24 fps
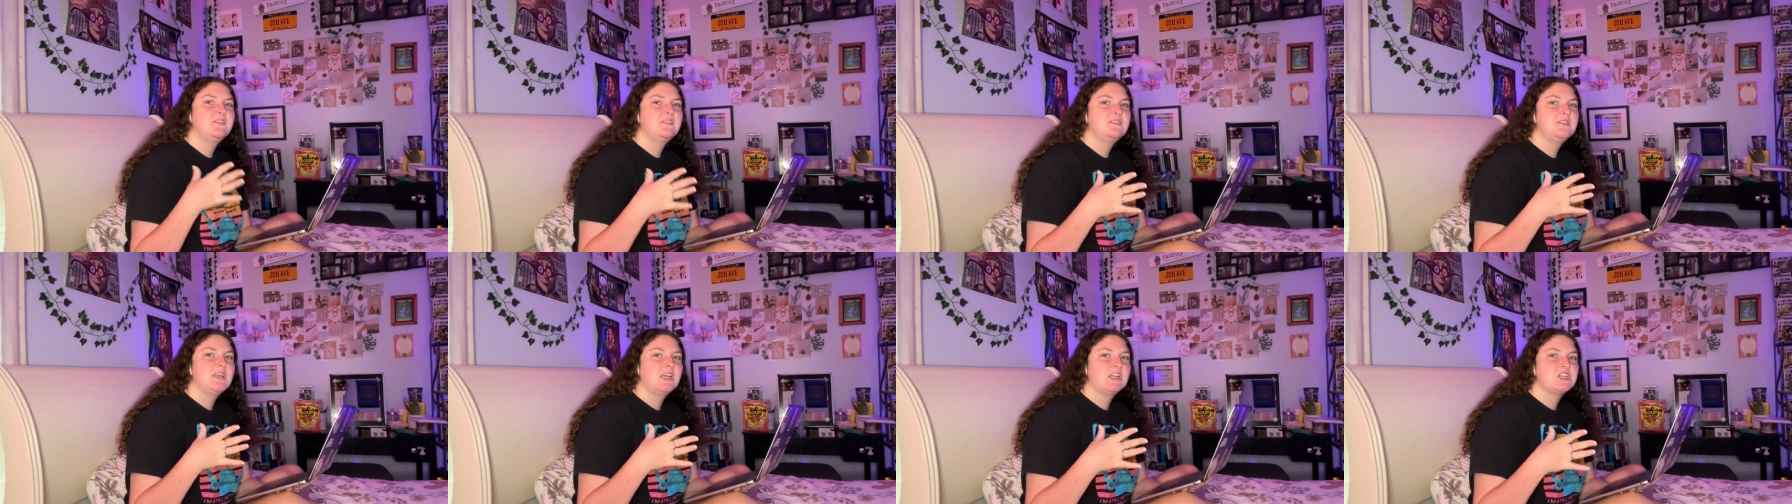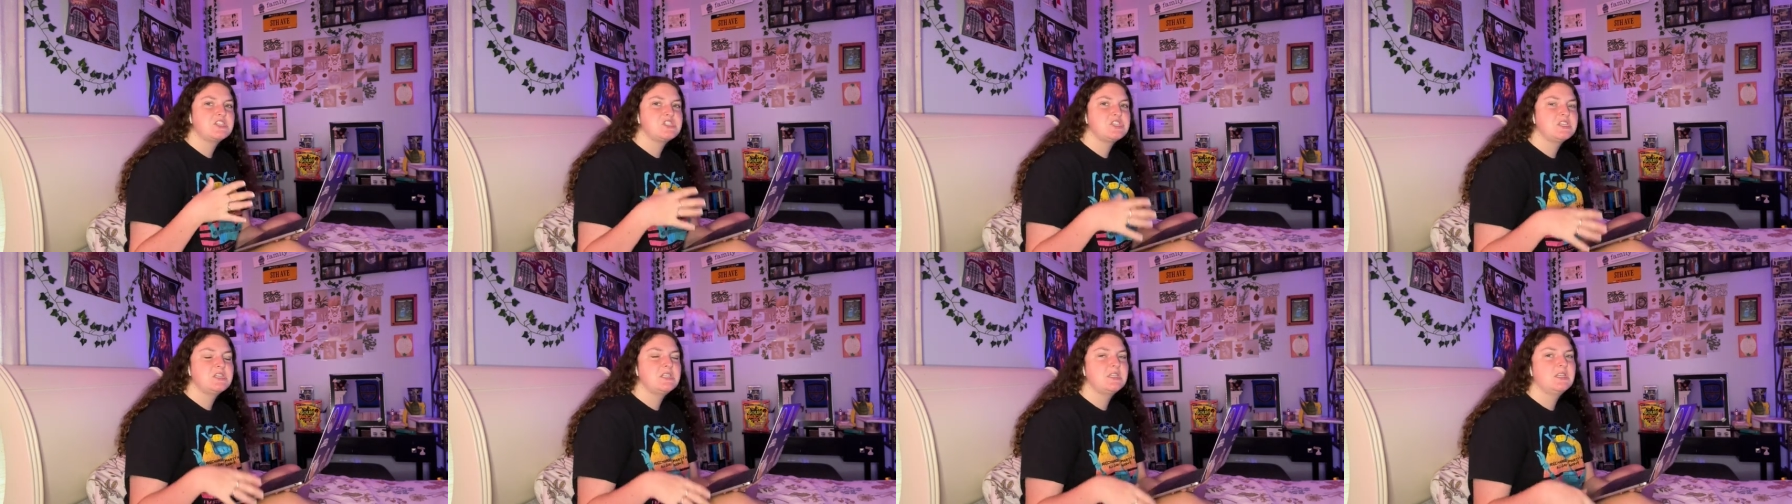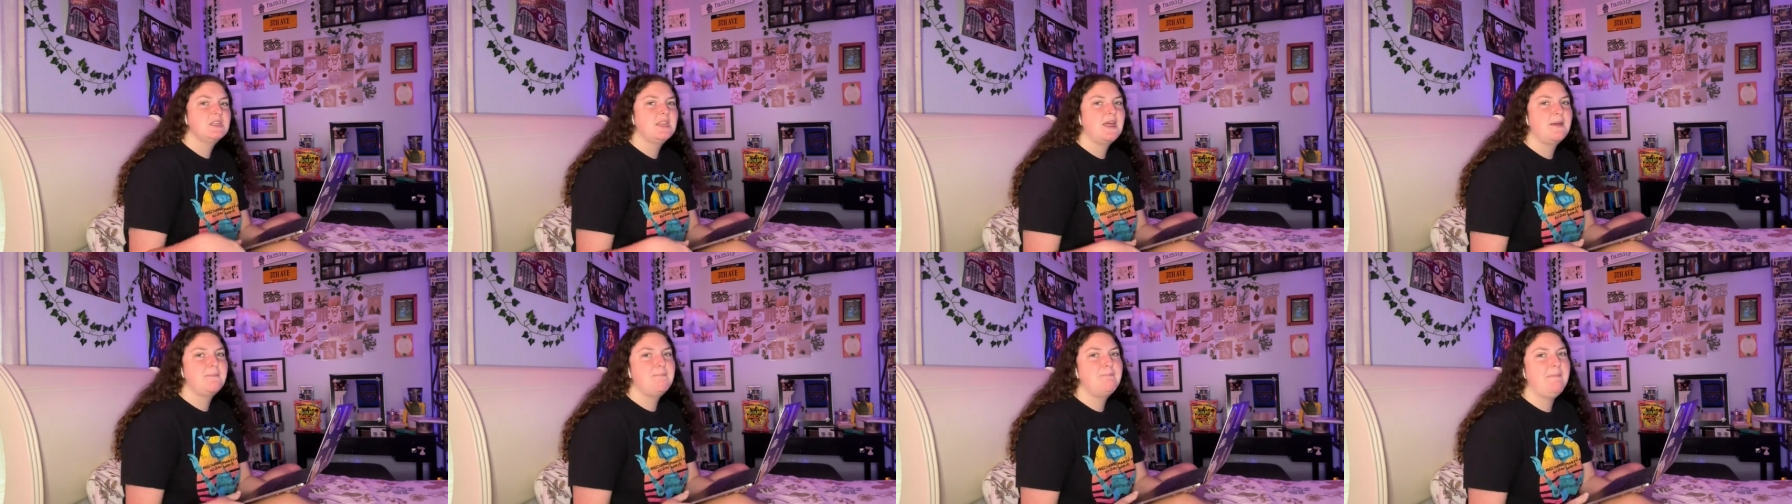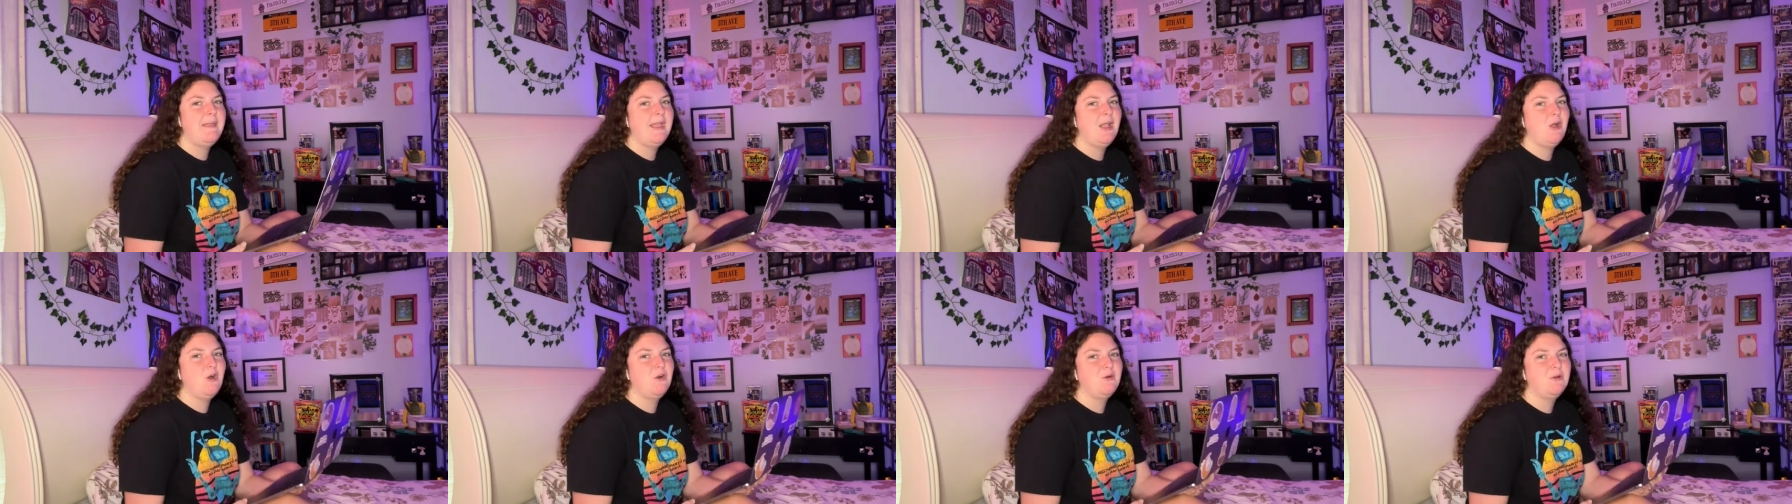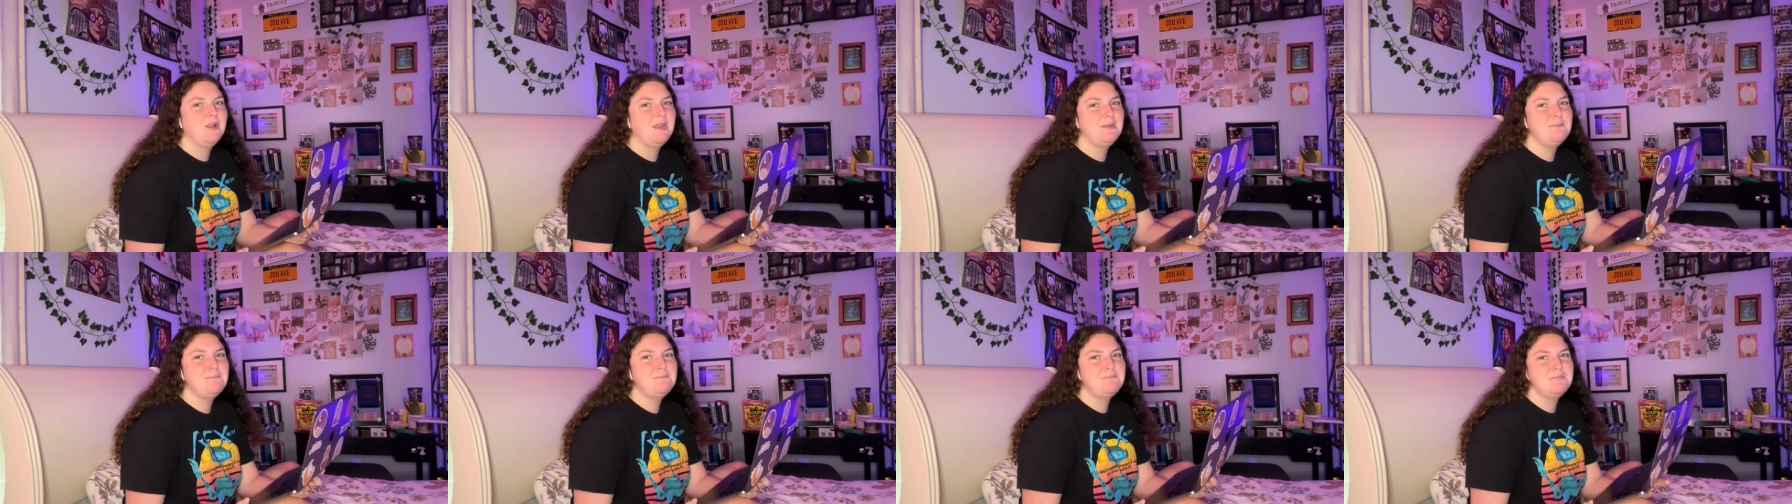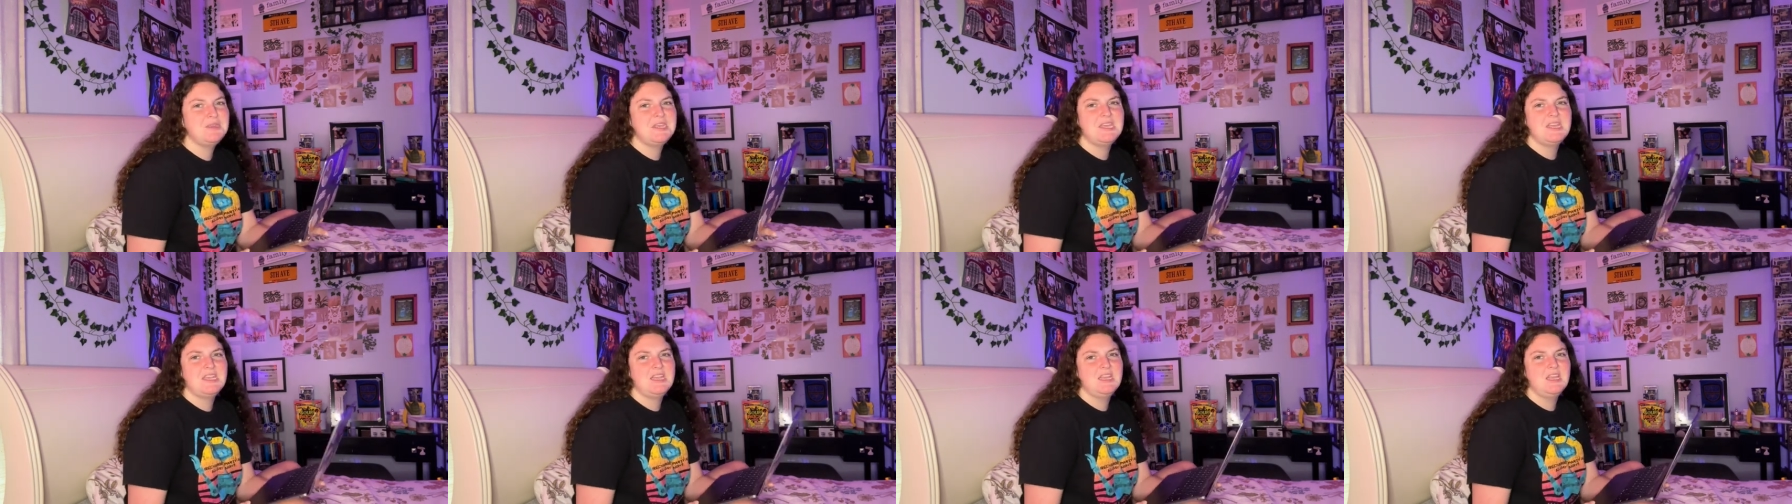section that may already
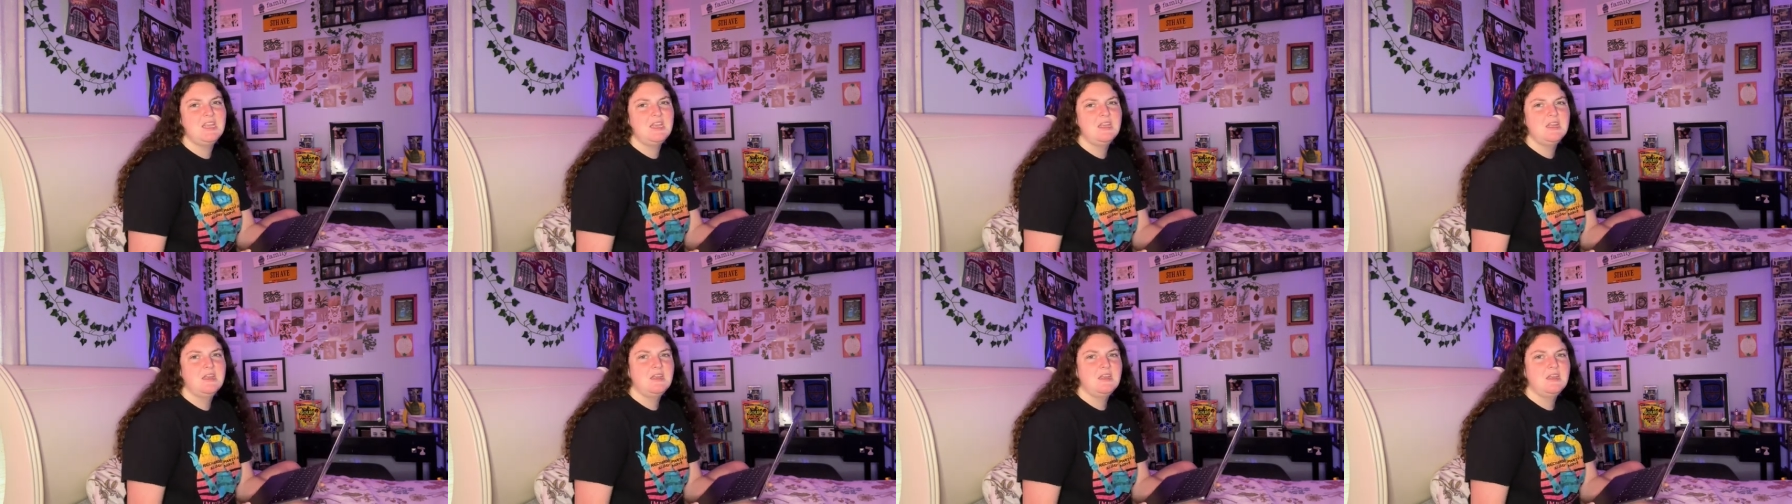be